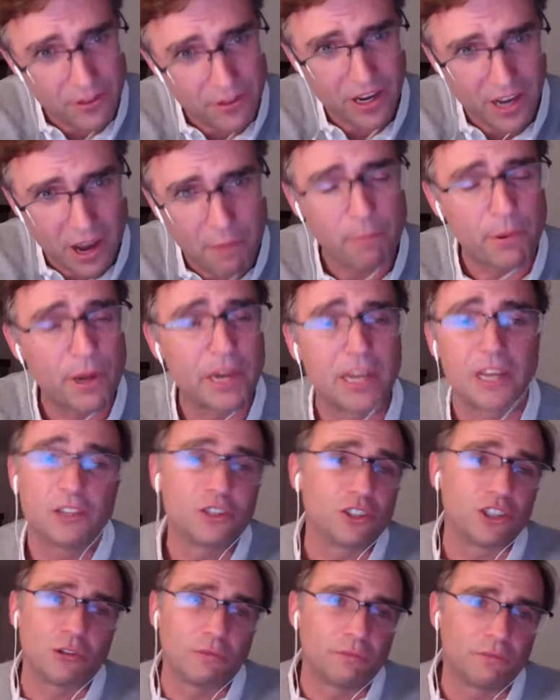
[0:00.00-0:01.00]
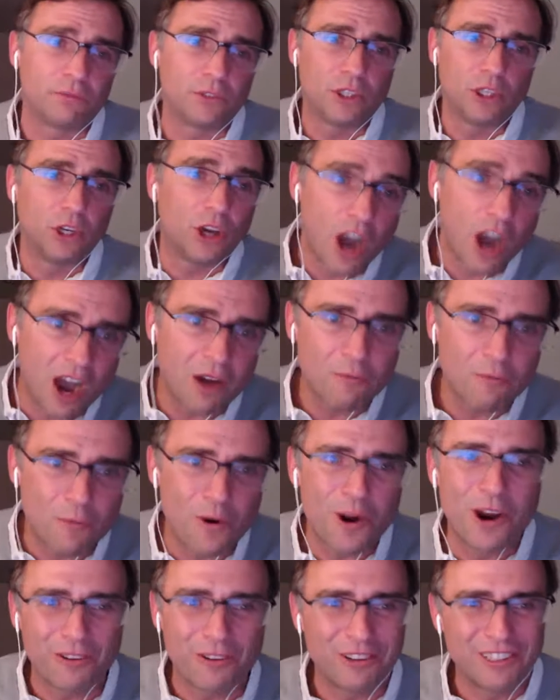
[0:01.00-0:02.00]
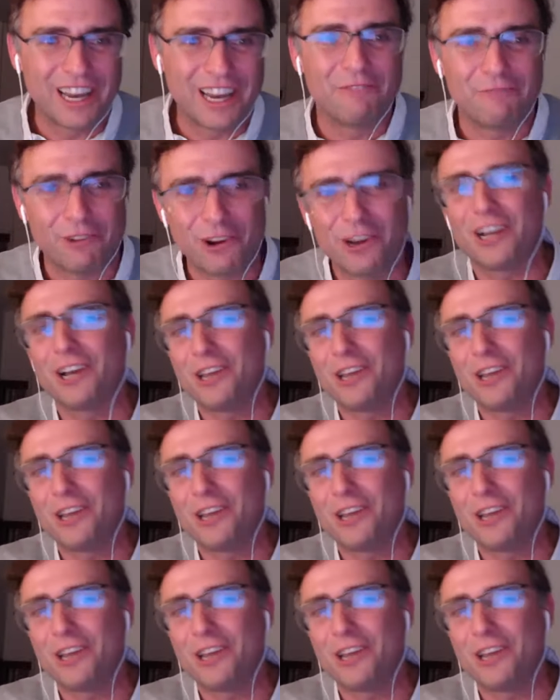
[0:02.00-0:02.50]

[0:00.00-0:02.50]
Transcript: the company because you can't work for Telefonica.